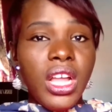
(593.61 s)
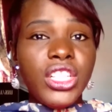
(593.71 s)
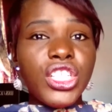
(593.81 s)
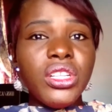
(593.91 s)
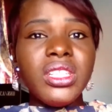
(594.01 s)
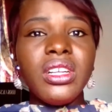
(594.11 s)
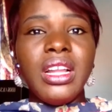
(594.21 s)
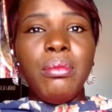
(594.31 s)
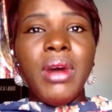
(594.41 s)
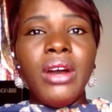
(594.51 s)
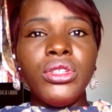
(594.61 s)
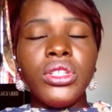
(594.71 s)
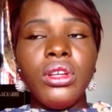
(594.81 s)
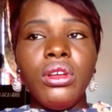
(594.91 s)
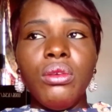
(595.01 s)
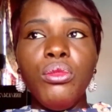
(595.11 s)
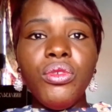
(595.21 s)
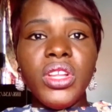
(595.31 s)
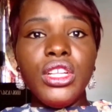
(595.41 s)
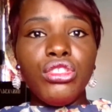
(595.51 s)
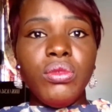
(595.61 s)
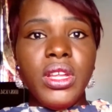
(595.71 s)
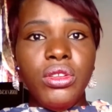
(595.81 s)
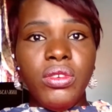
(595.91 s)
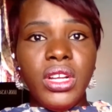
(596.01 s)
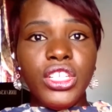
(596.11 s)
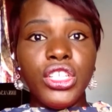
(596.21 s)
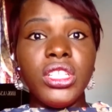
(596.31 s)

It is not all about moving into a new relationship,